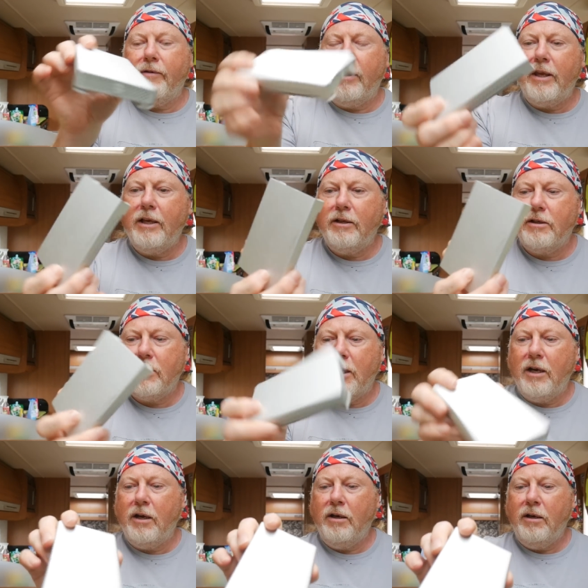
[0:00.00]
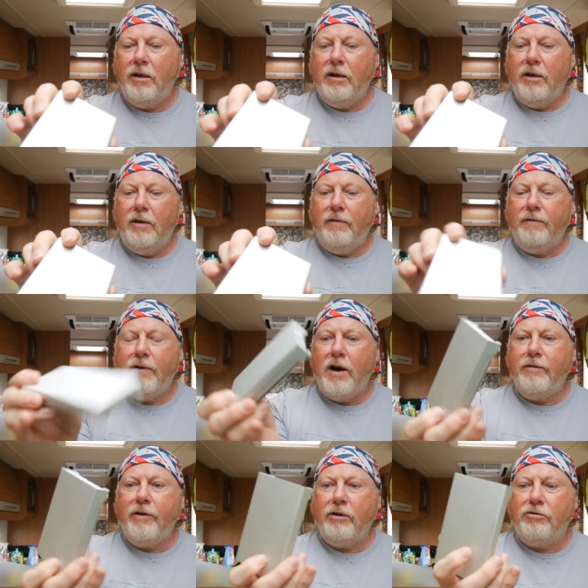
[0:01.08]
I think it's a
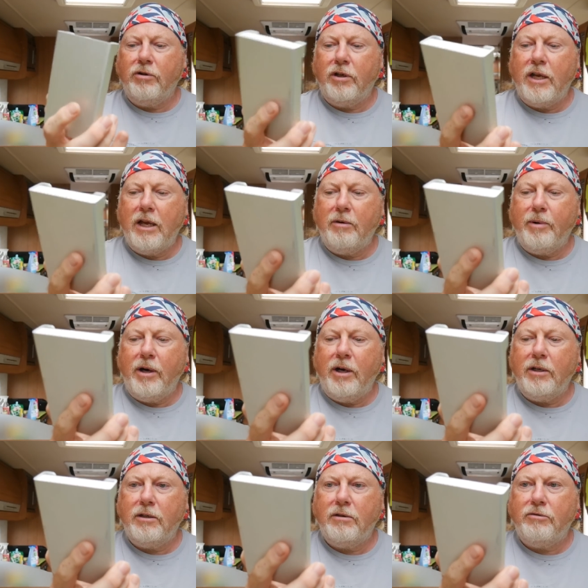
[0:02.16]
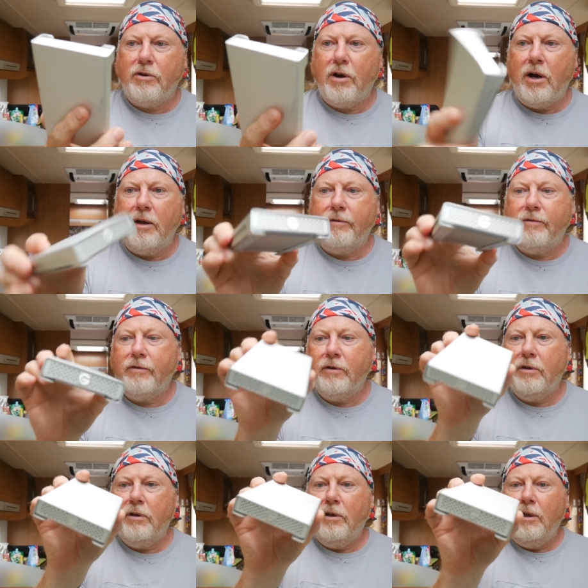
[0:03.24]
500 gigabyte drive
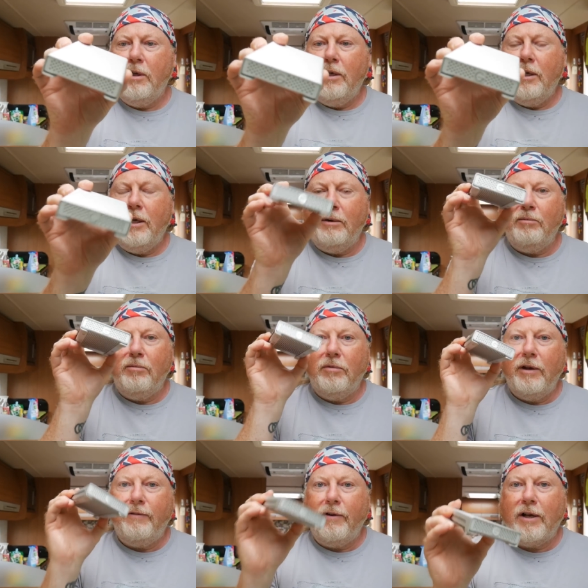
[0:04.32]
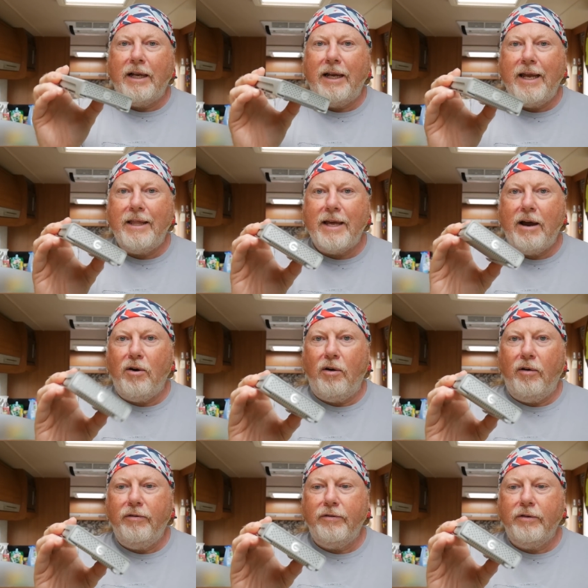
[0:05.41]
and if I clear that
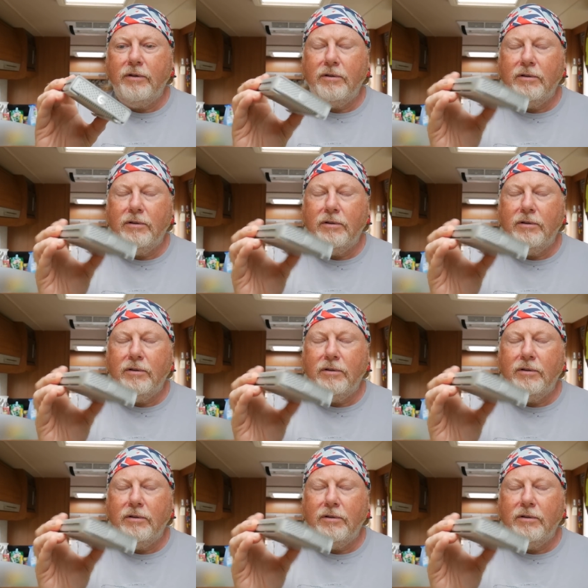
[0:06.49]
off